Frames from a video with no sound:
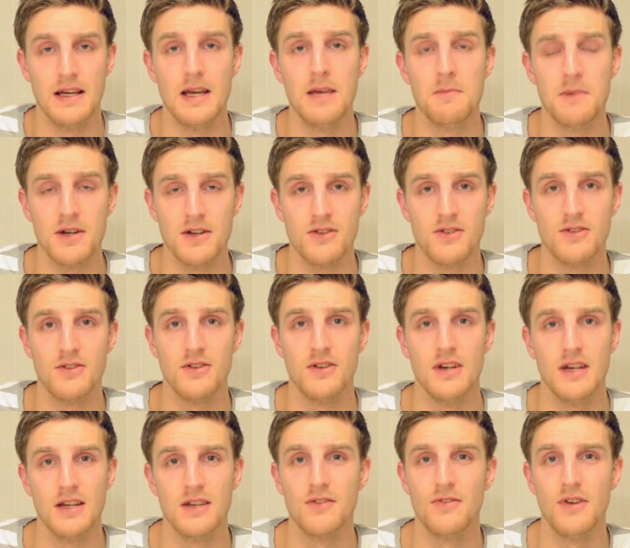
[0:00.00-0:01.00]
image.
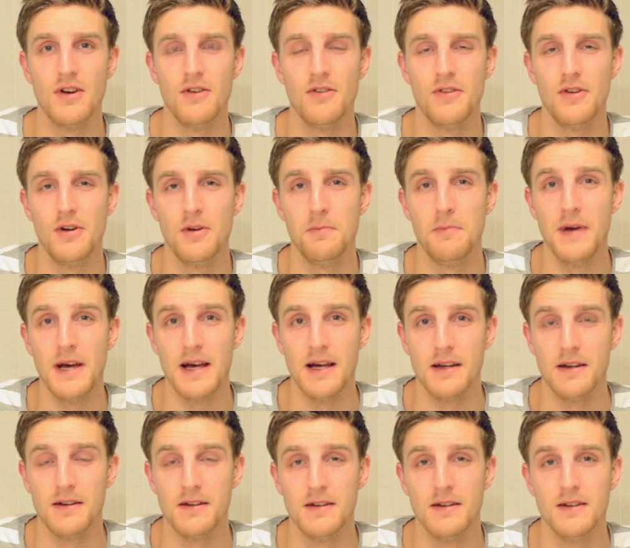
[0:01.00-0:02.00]
It's very bad,